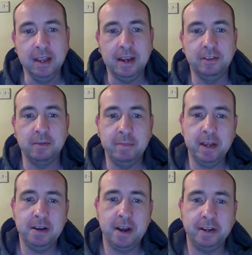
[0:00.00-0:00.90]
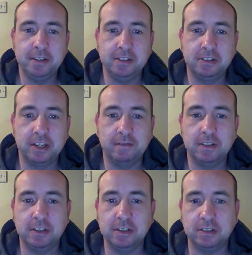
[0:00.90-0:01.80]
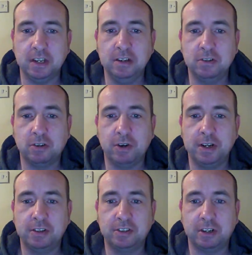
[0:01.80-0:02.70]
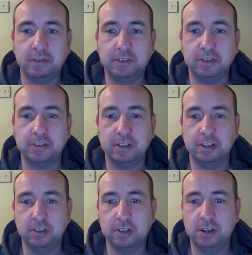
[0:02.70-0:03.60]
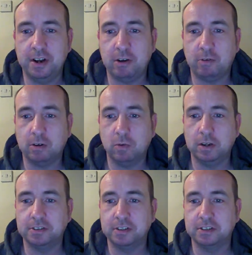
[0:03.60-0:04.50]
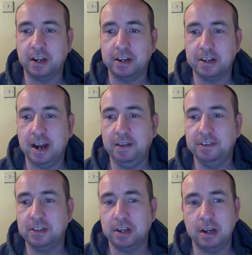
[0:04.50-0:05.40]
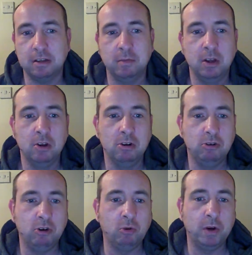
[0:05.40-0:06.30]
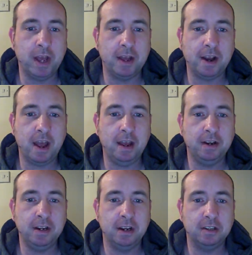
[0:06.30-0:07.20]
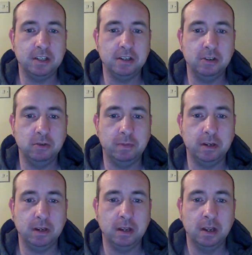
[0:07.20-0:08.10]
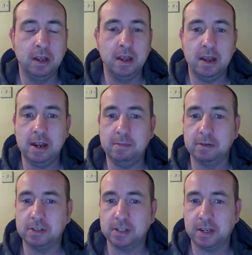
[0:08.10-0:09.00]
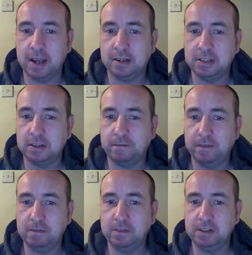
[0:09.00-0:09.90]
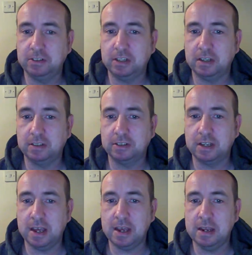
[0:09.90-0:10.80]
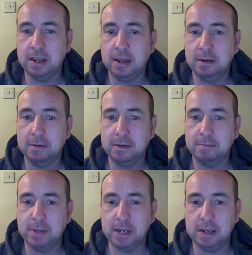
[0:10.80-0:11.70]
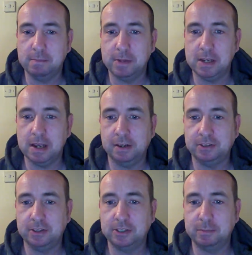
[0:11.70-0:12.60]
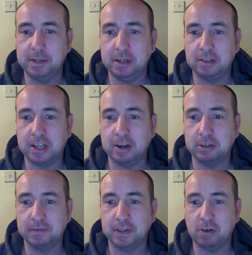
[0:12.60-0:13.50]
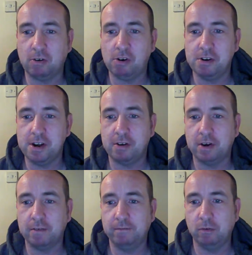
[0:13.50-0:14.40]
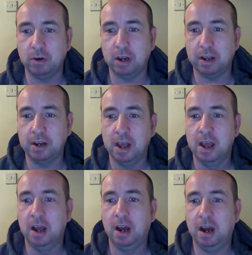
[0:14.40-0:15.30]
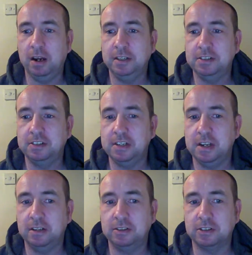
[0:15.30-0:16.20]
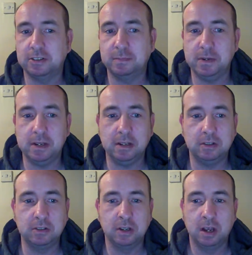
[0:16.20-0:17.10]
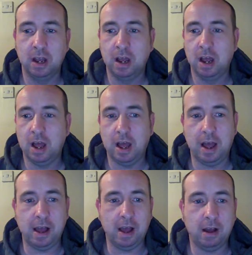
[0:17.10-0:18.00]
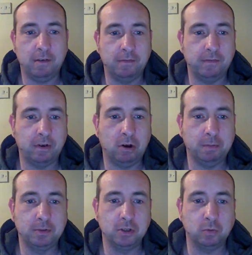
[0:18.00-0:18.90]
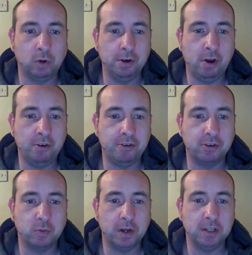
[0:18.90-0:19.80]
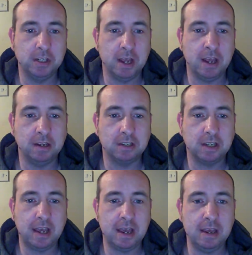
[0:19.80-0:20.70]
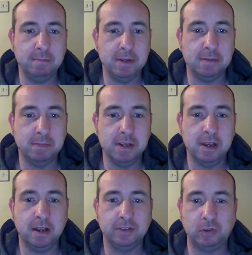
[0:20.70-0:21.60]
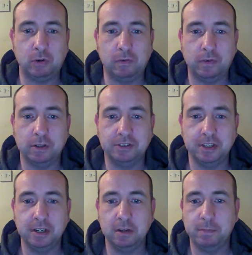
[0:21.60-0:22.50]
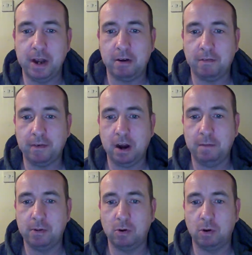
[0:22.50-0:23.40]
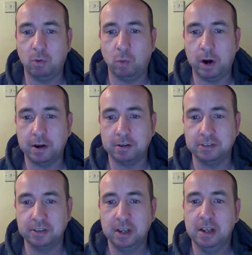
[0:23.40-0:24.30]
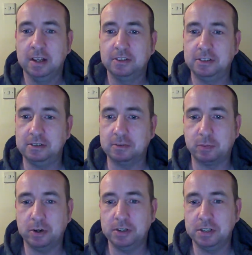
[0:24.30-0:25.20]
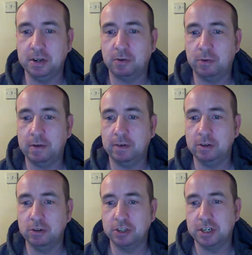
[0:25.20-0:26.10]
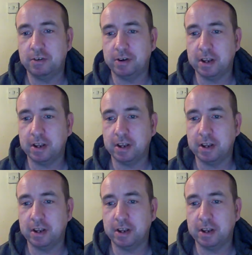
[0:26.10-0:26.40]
In the mid 1970s, Integrated Services Digital Network was designed. At the time, no one had any idea you'd be able to get 56 kbps speeds out of an ordinary phone line. ISDN's speeds of up to 128 kbps over a single pair of copper wires seemed pretty revolutionary.